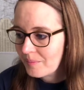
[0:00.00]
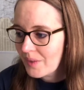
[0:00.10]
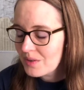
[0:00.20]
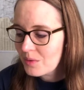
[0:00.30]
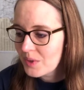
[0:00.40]

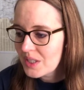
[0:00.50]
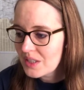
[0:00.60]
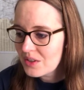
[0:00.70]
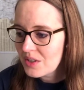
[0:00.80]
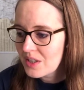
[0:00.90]
one thing,
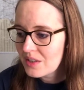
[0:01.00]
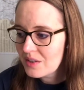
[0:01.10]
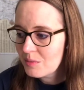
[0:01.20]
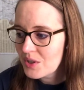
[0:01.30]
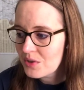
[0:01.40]
she did
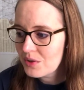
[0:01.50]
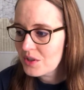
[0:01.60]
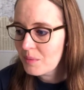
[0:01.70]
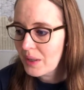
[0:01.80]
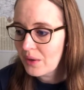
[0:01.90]
some research
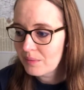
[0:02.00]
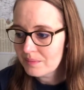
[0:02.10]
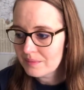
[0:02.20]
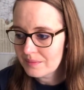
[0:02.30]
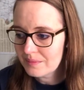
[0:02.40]
about
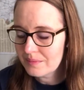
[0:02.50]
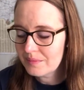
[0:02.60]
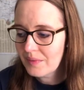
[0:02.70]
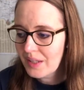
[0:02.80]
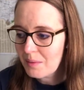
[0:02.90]

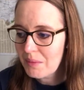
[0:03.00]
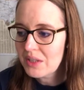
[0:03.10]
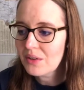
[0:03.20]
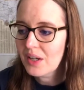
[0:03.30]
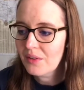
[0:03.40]
like
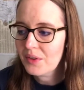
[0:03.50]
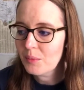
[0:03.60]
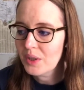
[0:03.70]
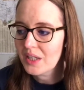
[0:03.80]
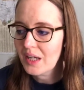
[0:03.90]
mental health and
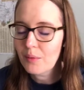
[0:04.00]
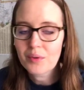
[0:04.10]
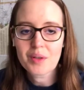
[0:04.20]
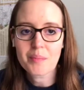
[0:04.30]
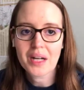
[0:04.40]
how
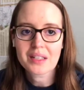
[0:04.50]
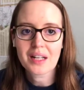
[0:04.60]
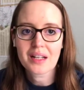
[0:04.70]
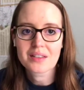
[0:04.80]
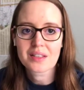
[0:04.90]
impact it
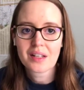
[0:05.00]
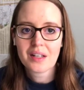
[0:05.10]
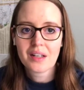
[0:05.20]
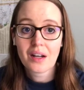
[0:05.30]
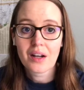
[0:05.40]
has
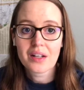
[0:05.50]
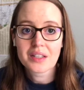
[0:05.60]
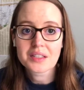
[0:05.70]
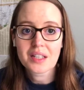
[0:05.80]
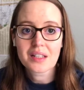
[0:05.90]
on
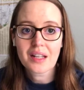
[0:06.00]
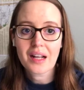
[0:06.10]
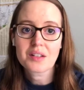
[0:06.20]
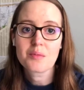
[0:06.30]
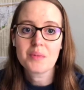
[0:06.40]
us, that
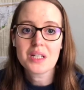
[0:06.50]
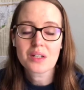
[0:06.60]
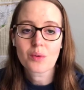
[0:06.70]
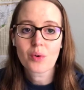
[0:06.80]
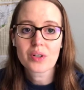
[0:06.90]
actually being in
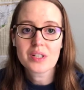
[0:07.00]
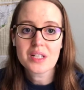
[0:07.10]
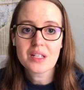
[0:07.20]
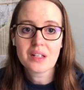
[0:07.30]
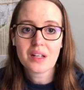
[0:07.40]

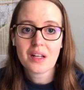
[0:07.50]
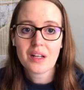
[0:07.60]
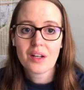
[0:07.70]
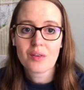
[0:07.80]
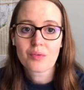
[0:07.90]
quarantine
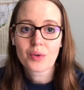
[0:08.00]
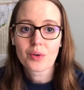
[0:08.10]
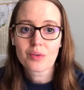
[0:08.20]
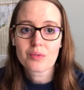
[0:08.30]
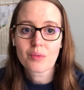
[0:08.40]

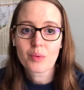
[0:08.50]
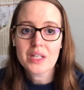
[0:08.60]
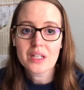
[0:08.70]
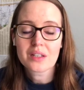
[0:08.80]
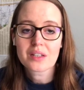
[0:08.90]
for
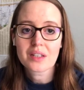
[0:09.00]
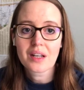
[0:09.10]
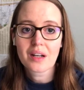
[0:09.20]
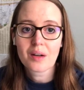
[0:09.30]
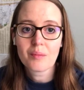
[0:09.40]
weeks,
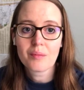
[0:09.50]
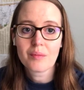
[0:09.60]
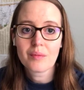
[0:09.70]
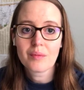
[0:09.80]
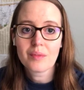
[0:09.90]

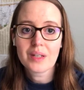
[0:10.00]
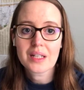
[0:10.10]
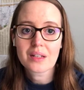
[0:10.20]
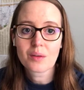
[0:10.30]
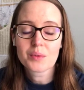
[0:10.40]
it
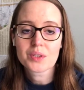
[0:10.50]
can almost